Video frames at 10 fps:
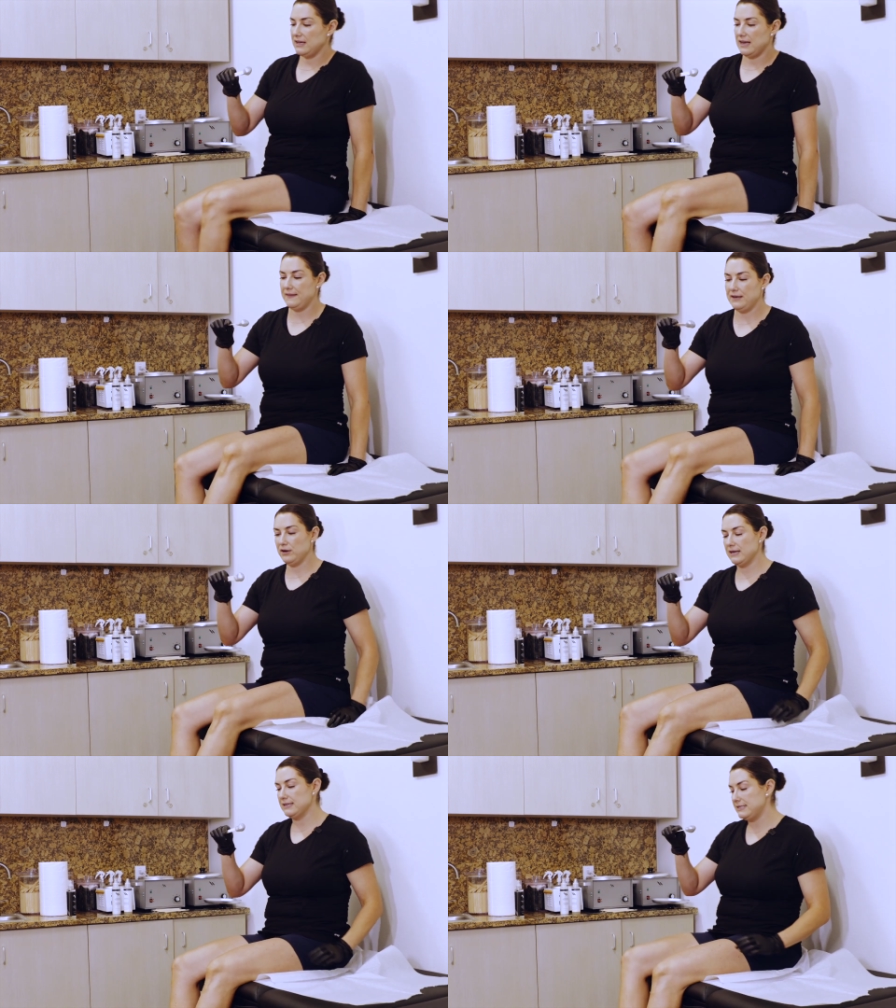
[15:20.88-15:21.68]
And then
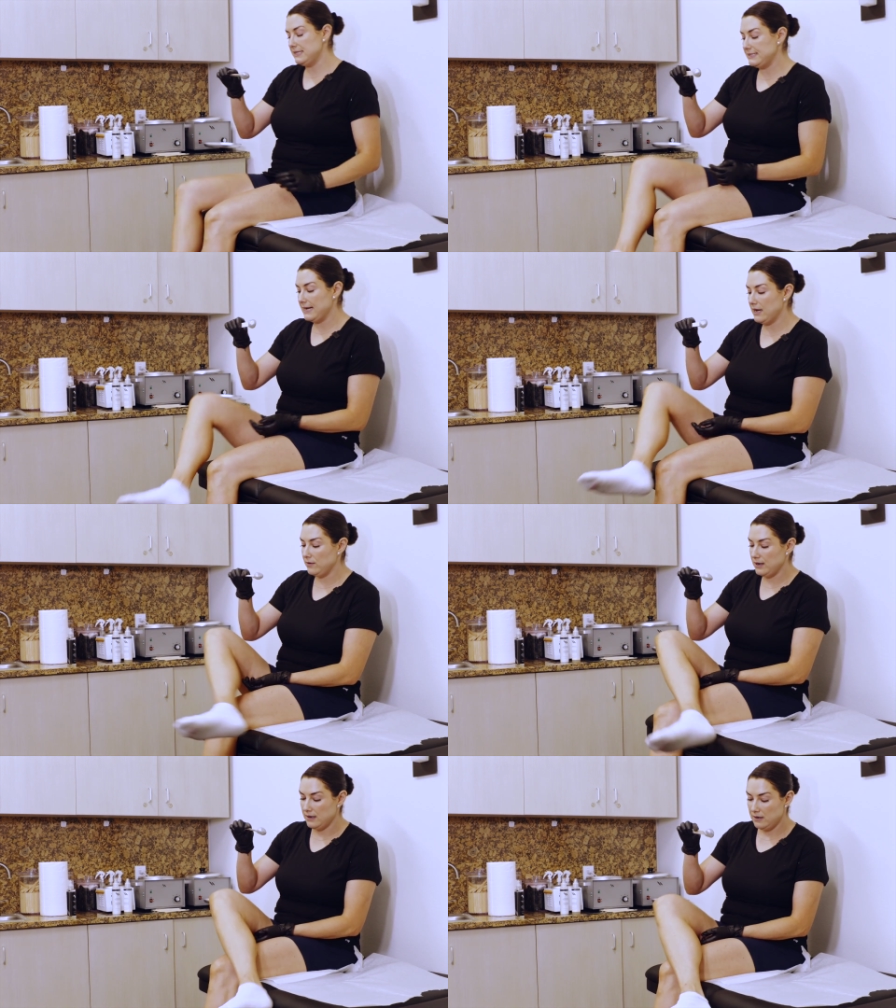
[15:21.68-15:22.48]
you're gonna sit
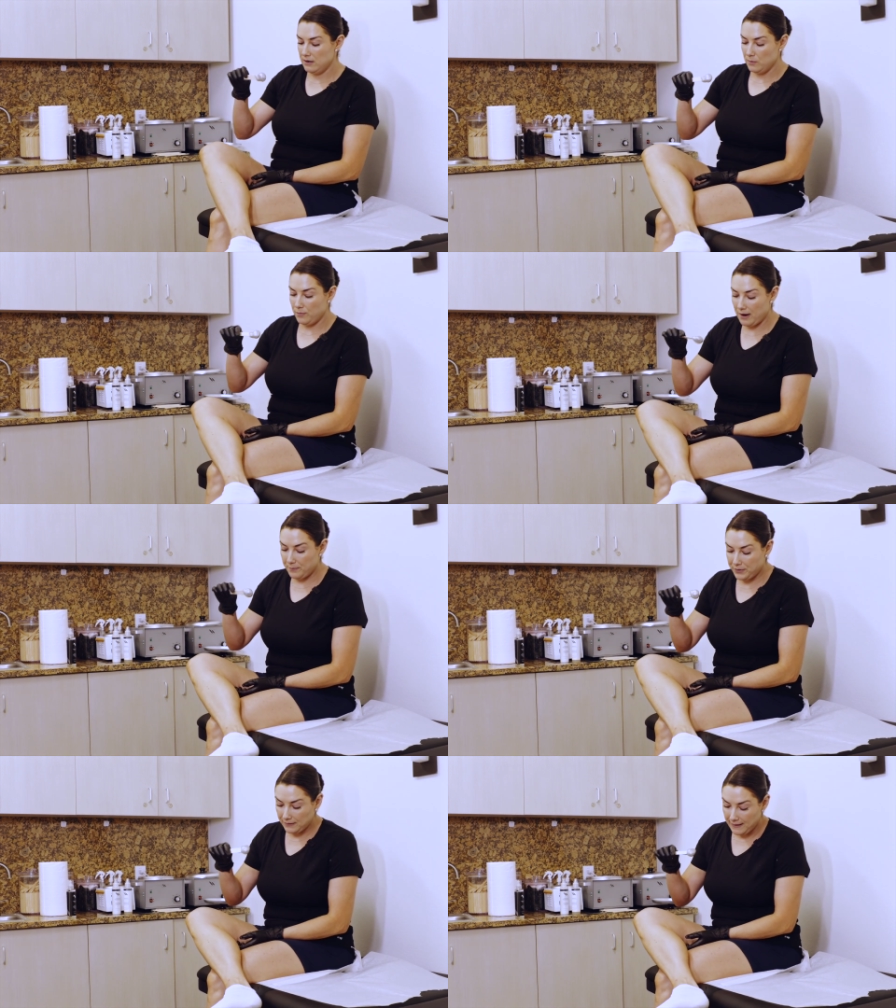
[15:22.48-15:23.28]
down,
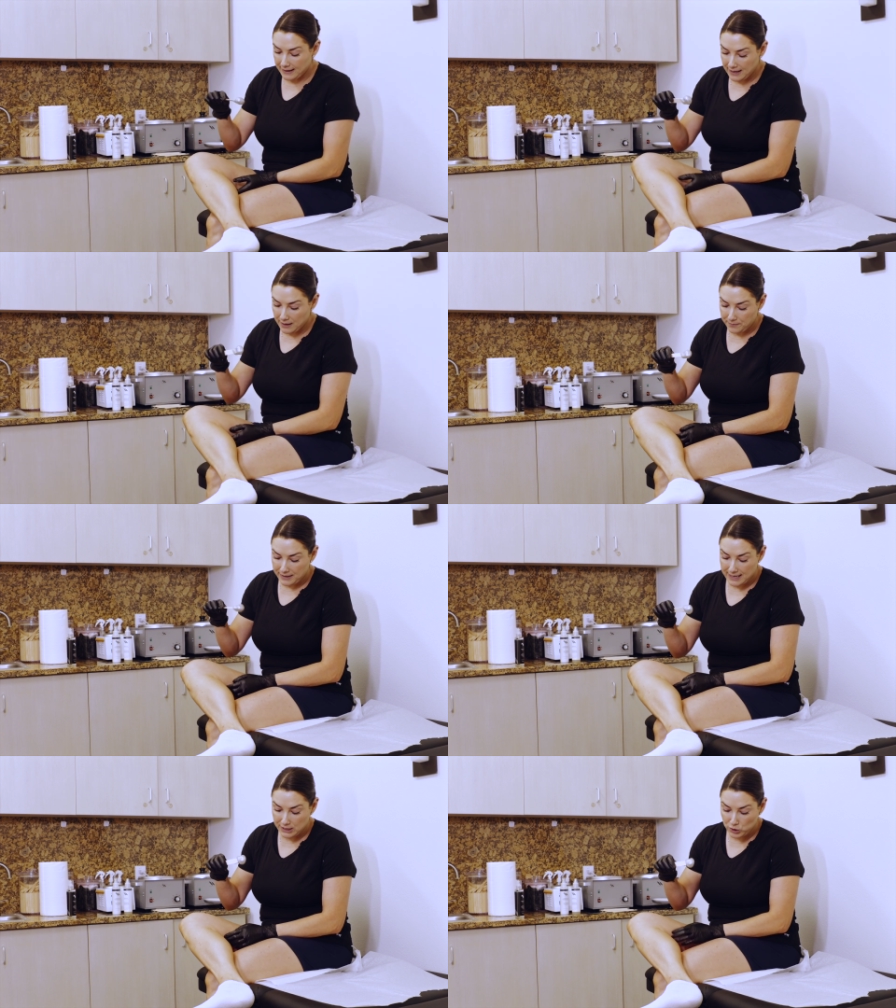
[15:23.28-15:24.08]
prop your leg up,
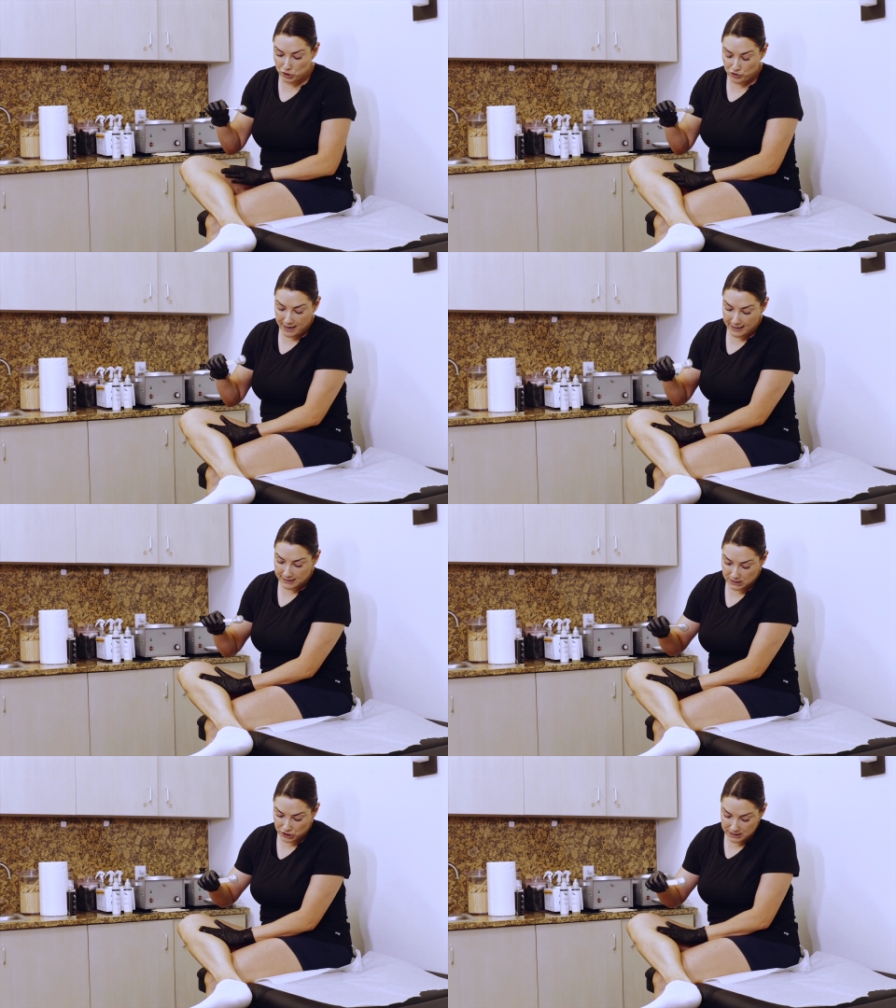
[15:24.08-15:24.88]
and you try
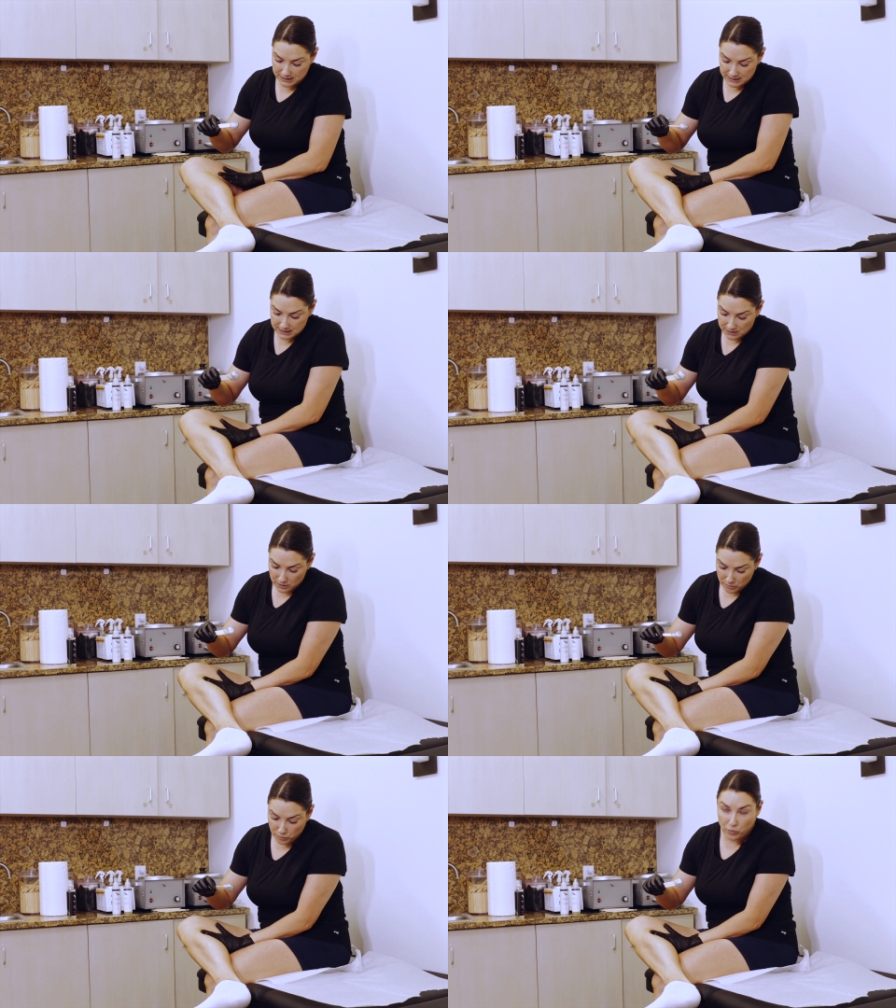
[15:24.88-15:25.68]
to just
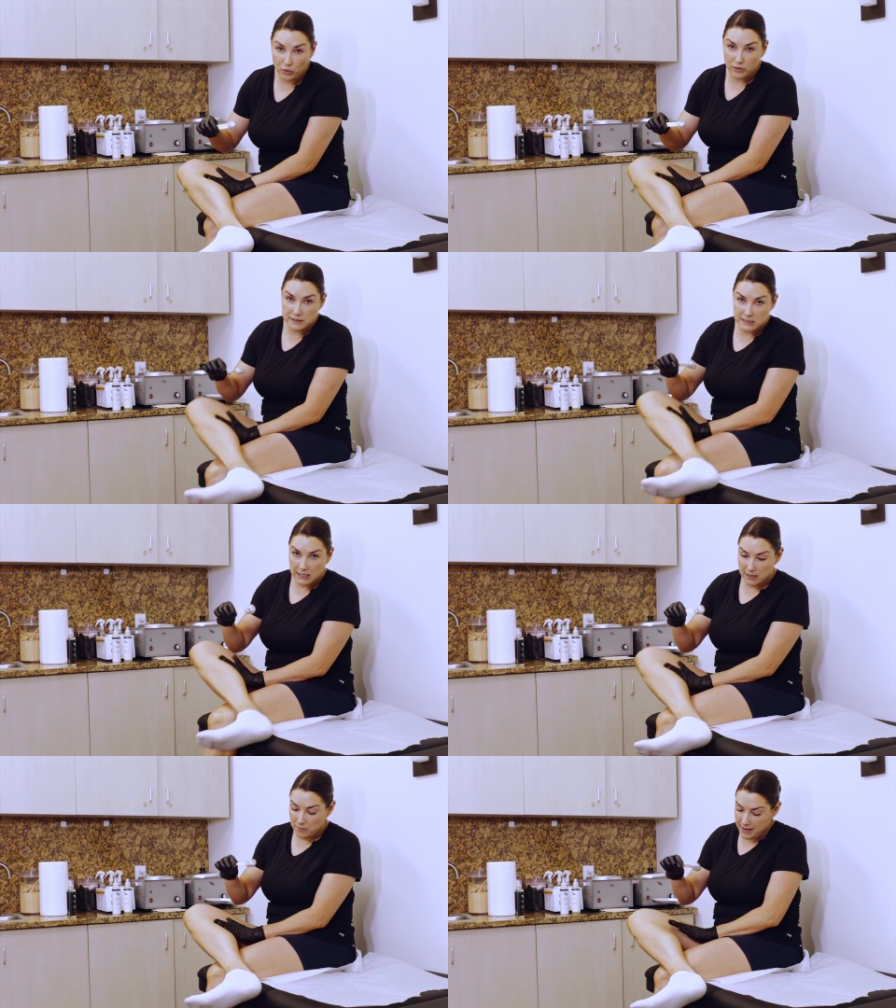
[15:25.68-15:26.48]
pull the
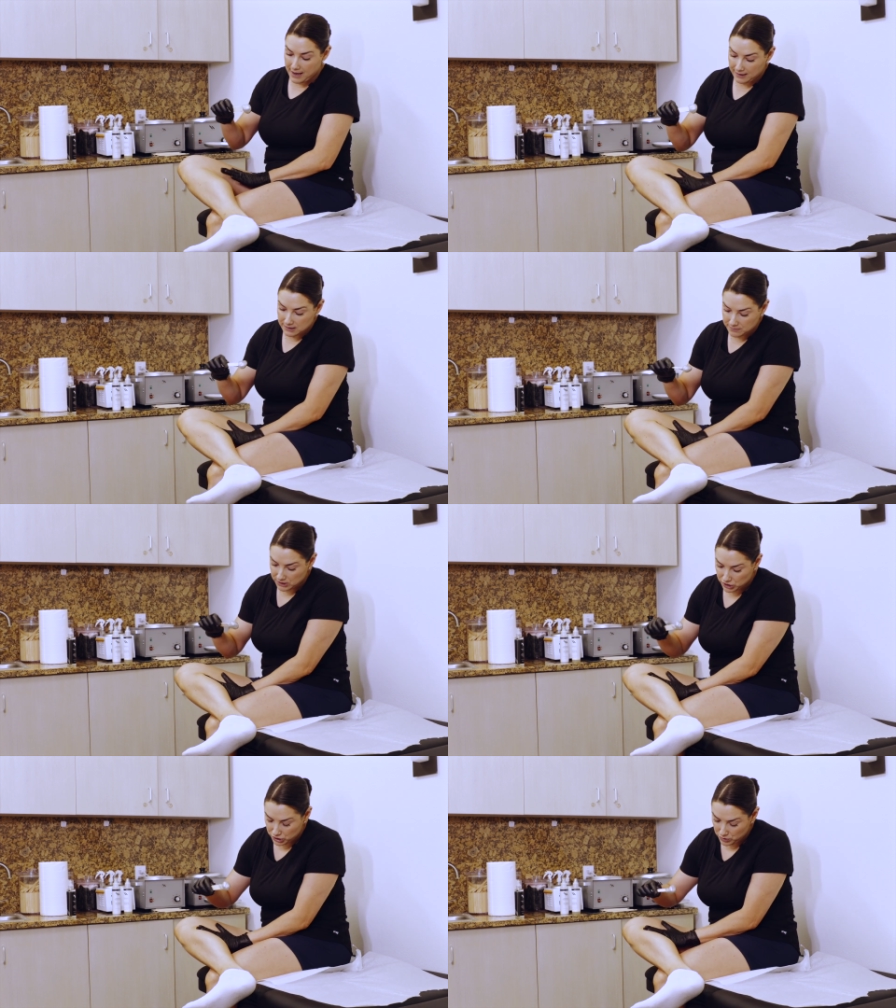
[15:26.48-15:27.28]
skin back as
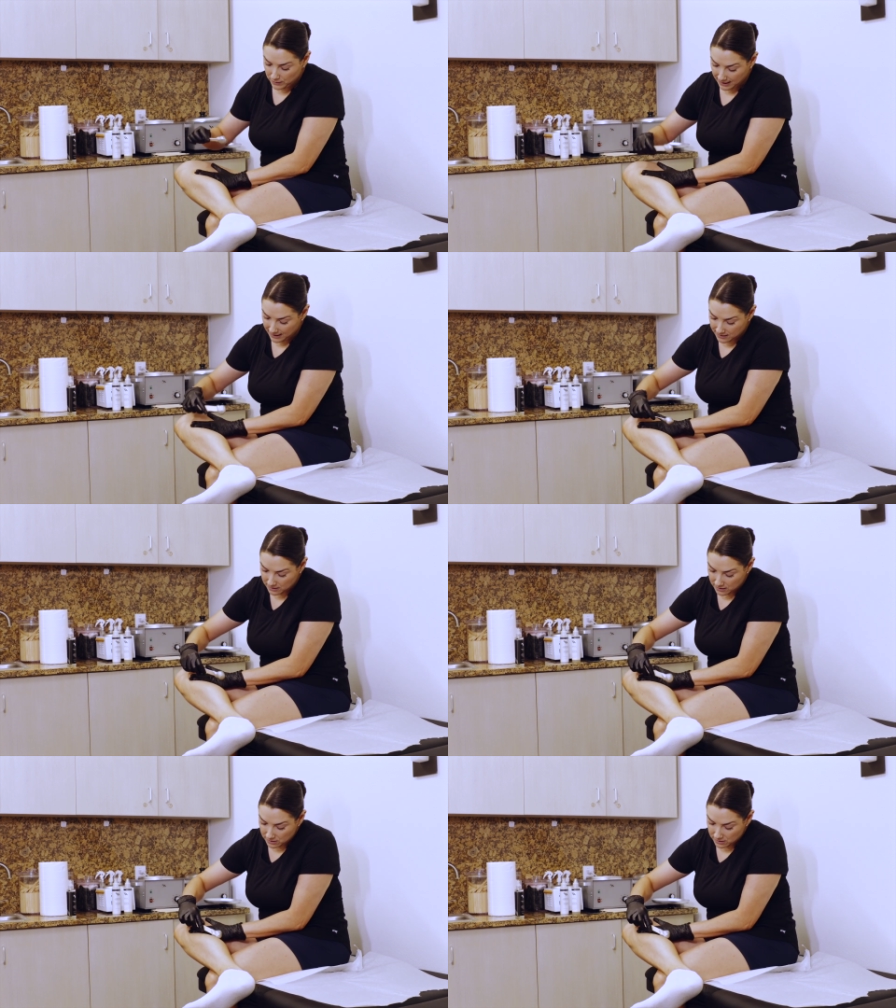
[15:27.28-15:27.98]
much as you can,